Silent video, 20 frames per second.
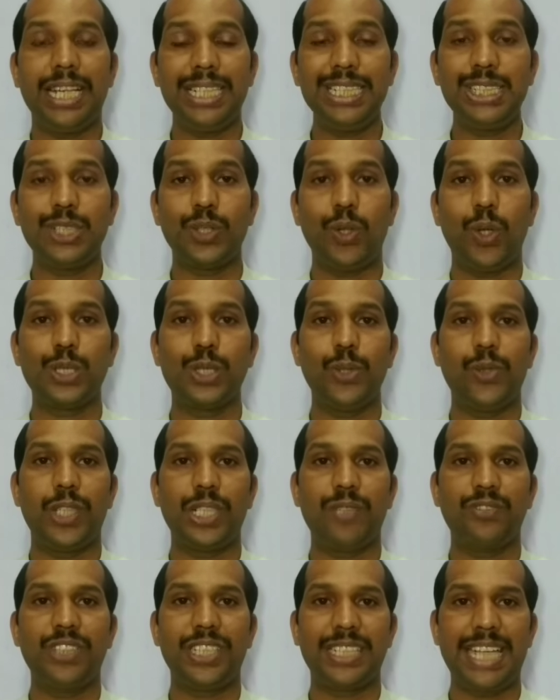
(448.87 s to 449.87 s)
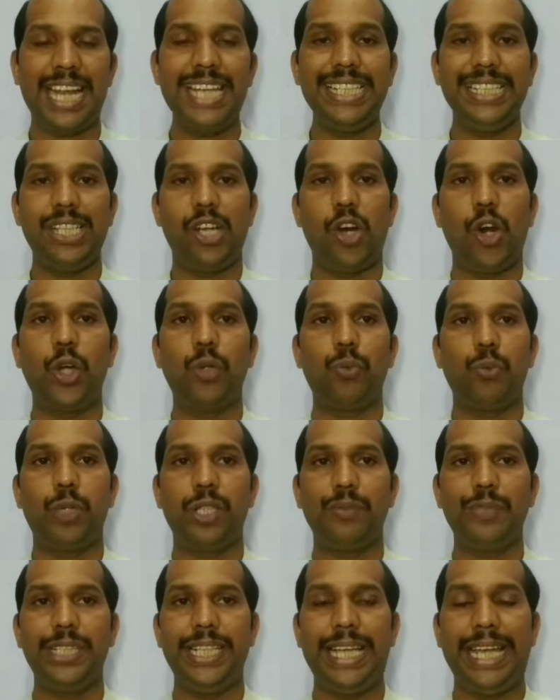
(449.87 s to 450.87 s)
That is also one of the right or
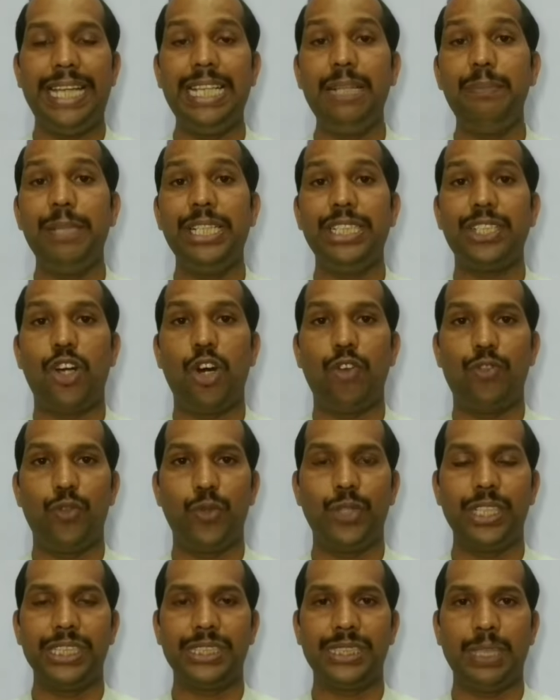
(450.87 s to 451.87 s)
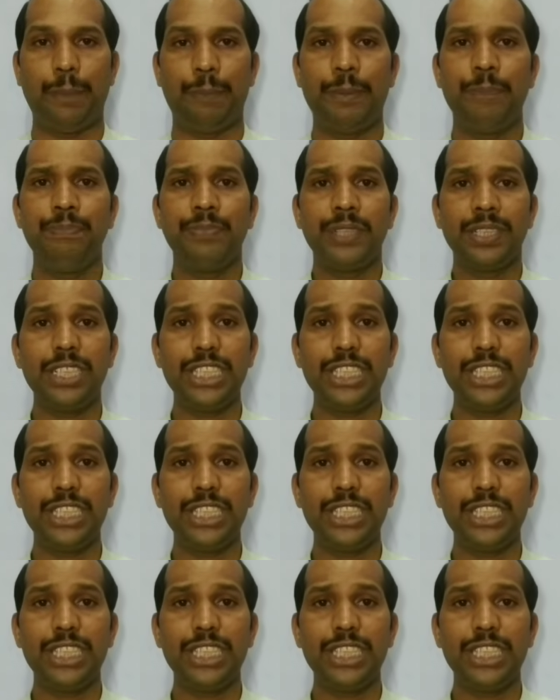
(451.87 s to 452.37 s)
one of the element of ownership.